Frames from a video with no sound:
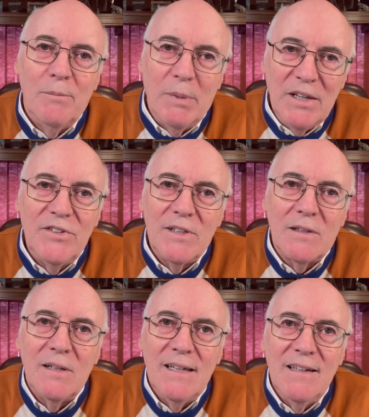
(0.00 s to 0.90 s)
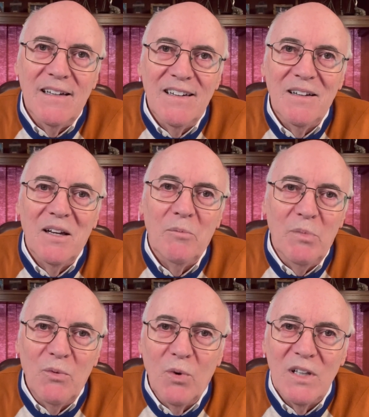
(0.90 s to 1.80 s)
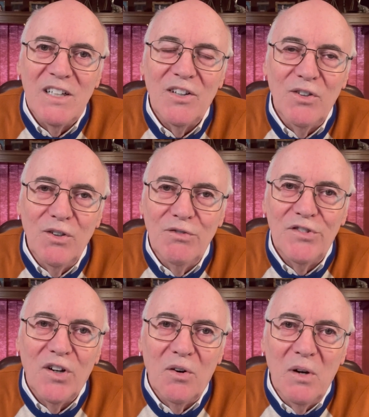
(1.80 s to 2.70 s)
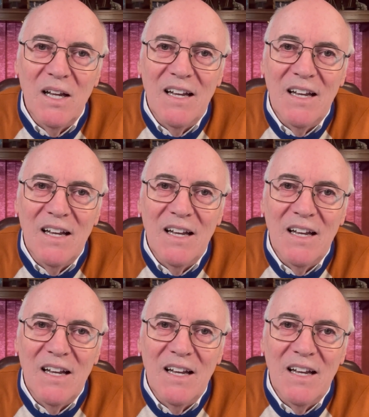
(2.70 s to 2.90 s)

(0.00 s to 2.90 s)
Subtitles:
basically been willing to do so.